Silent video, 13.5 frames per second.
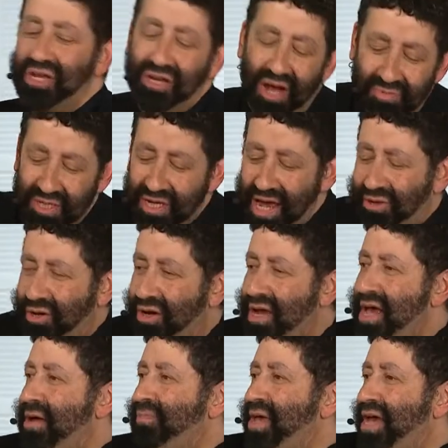So they come together,
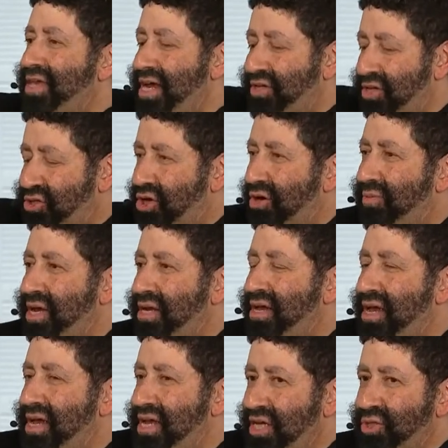and they
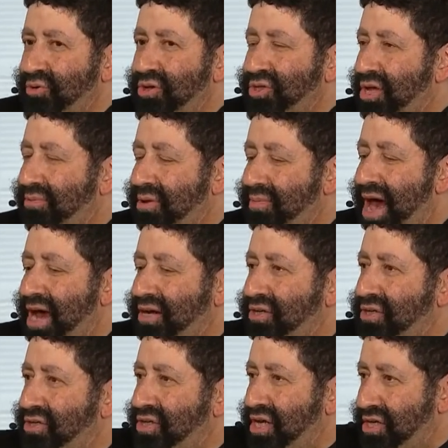determine Israel's coming back
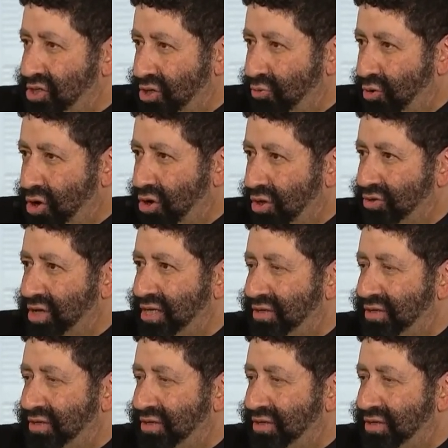into the world.